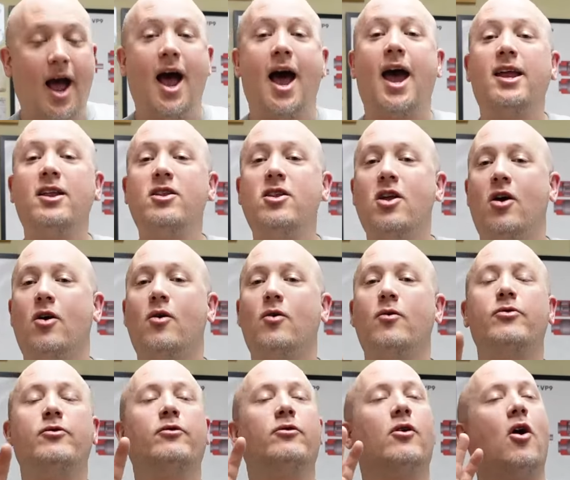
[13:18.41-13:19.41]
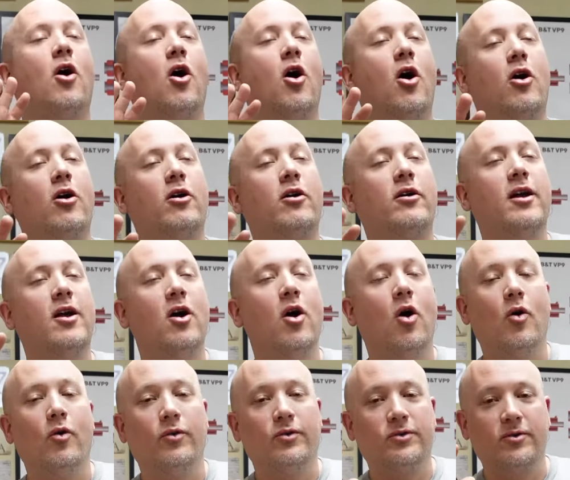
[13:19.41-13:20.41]
I know there are
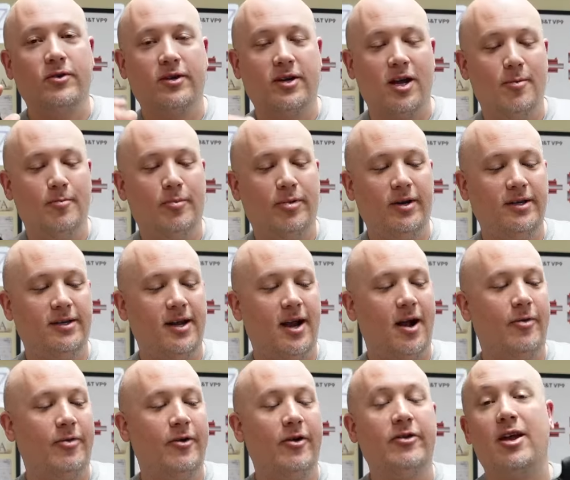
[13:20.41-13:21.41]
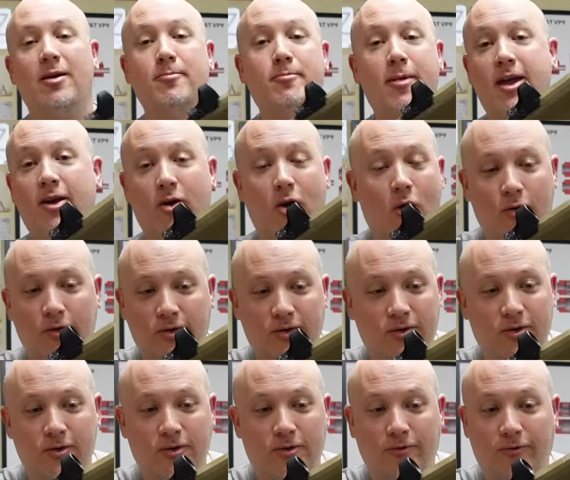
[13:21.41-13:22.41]
holster companies out there that make
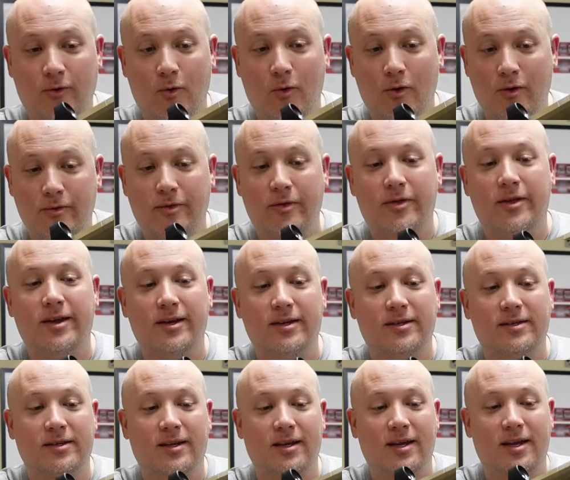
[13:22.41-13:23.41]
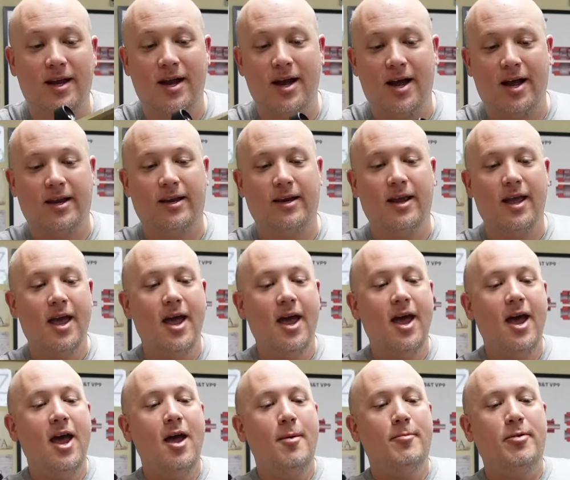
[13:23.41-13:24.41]
holsters for this gun,
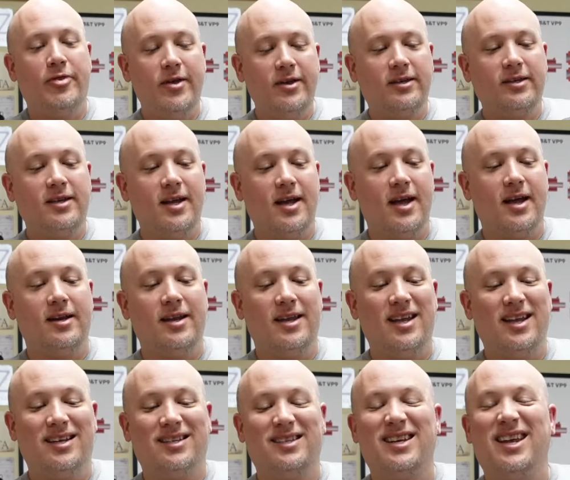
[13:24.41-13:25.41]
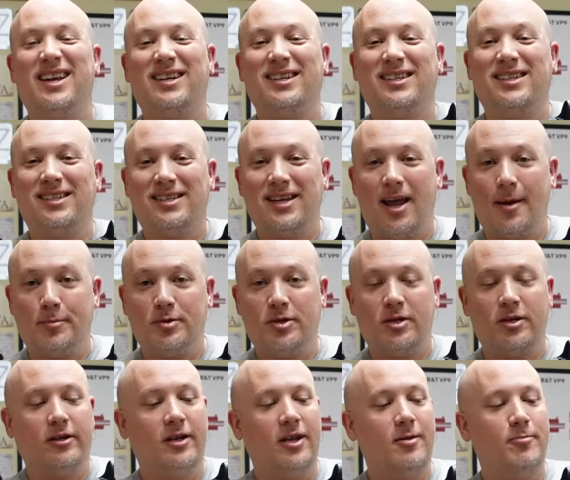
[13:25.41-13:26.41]
but this gun is
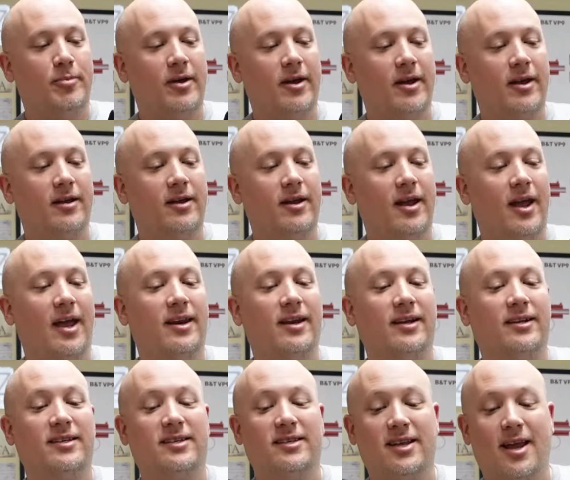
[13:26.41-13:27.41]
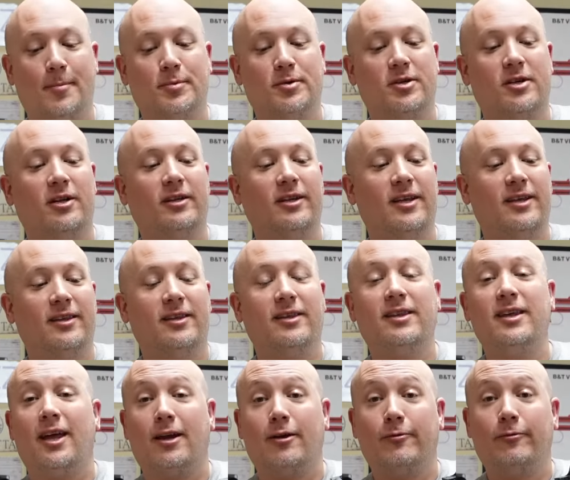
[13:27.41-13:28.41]
exceptionally big and exceptionally
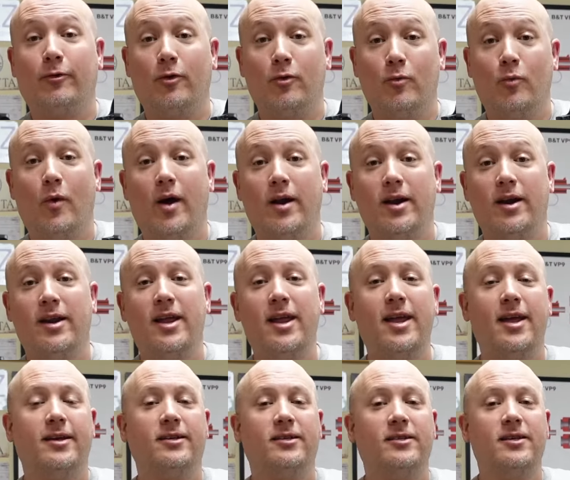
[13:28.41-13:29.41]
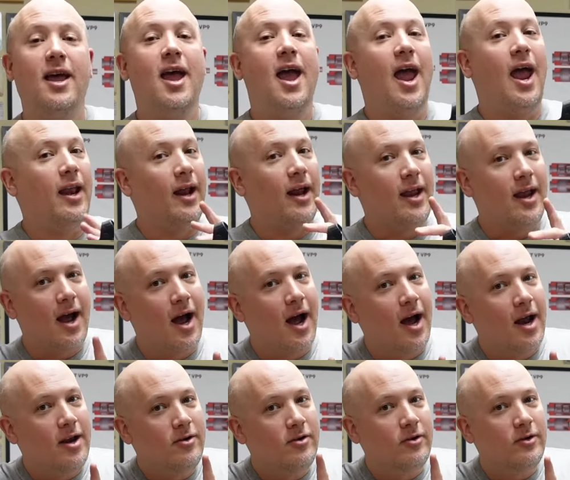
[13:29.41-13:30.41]
thick for what it is, and I
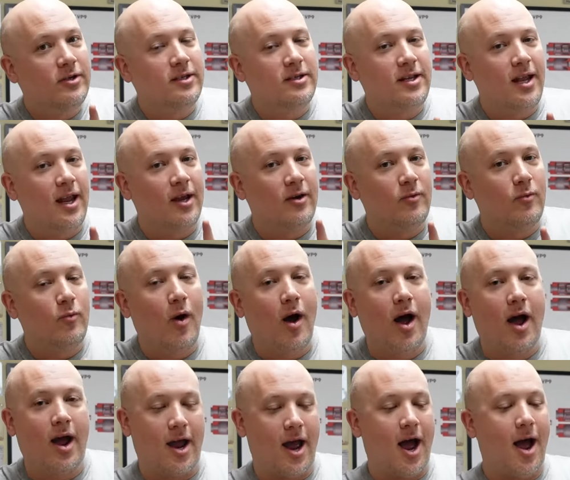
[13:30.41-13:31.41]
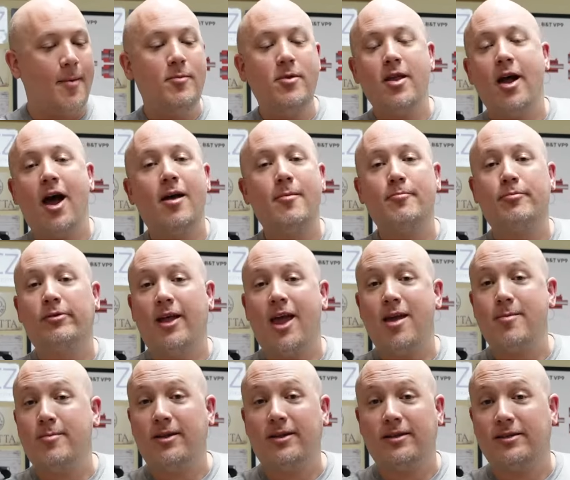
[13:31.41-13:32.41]
understand why. I'm not
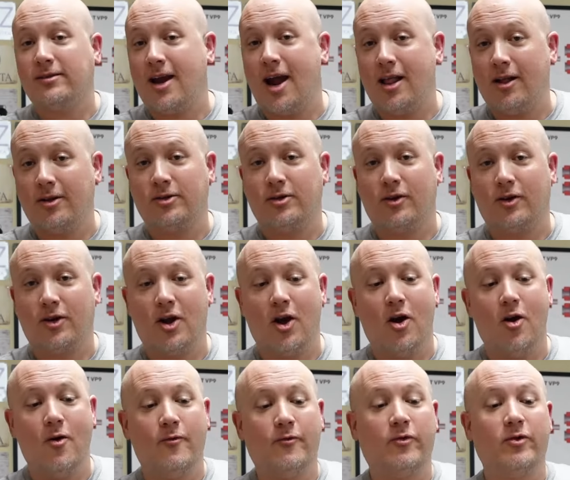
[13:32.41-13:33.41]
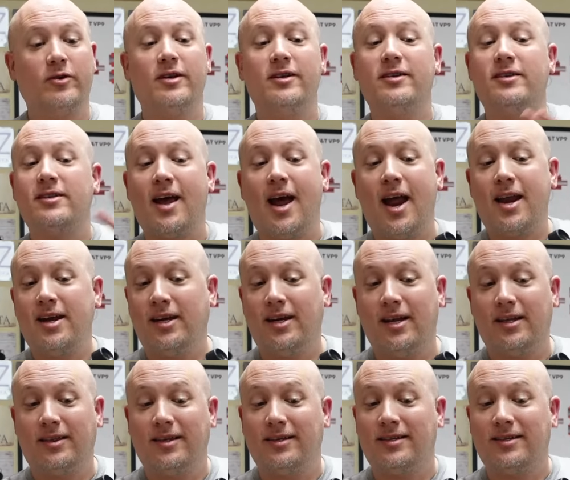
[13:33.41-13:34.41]
blaming SilencerCo for designing
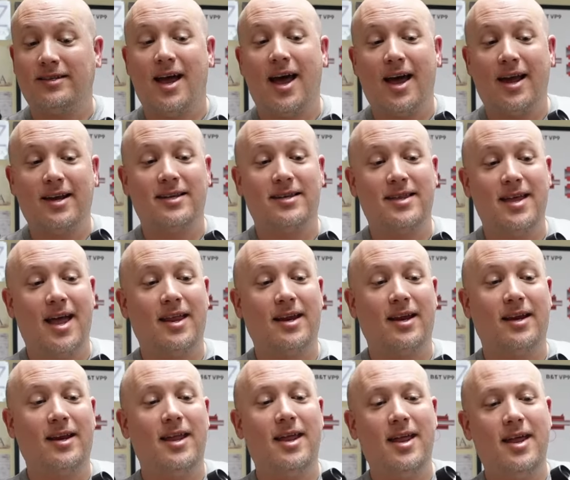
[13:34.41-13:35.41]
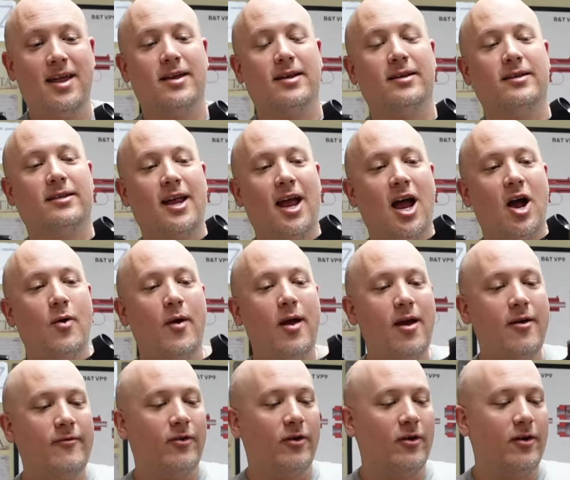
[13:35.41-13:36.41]
it the size that it is.
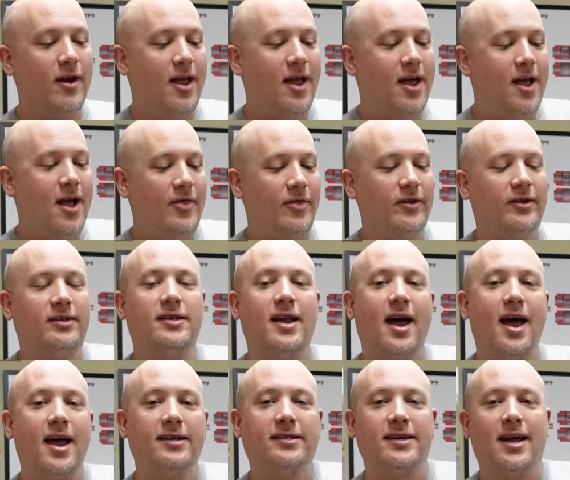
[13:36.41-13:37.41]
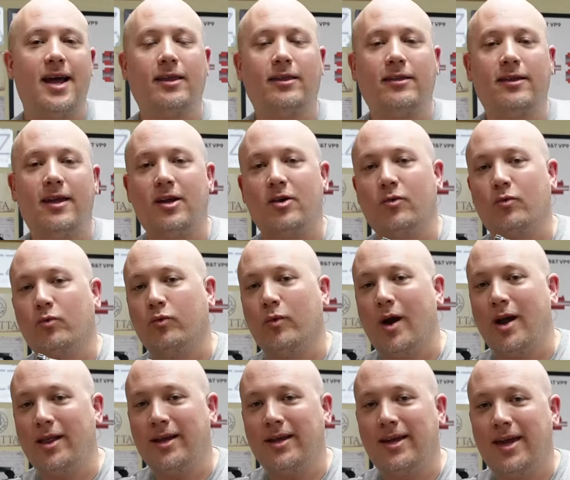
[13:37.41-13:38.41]
However, the size, I think,
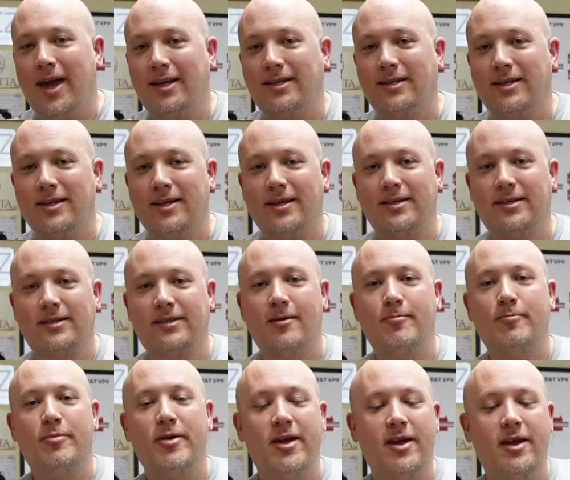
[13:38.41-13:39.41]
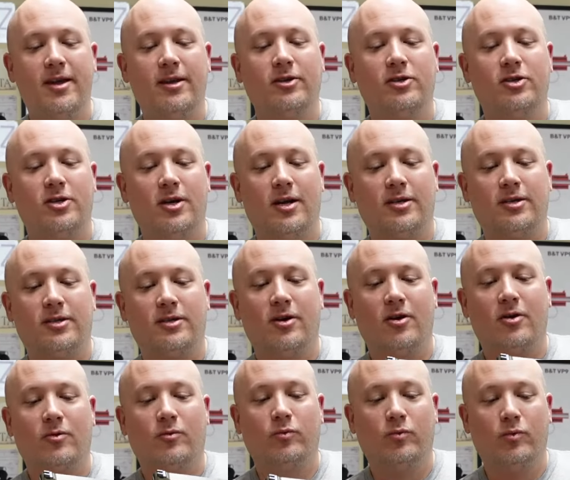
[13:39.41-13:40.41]
relegates this to being just
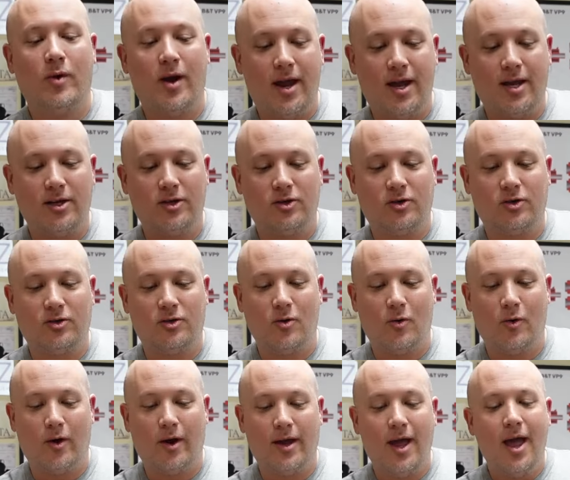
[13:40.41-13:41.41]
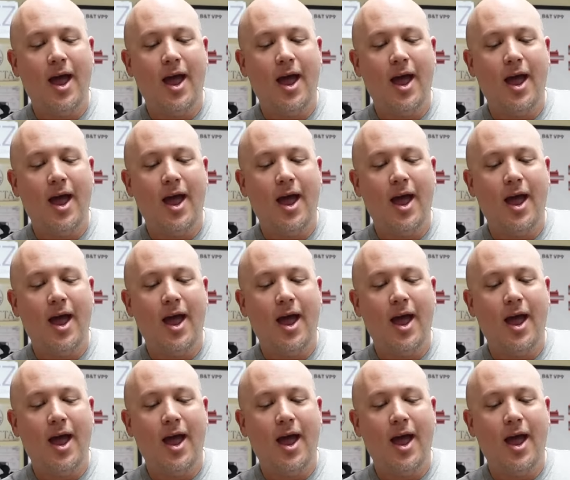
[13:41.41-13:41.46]
a range toy.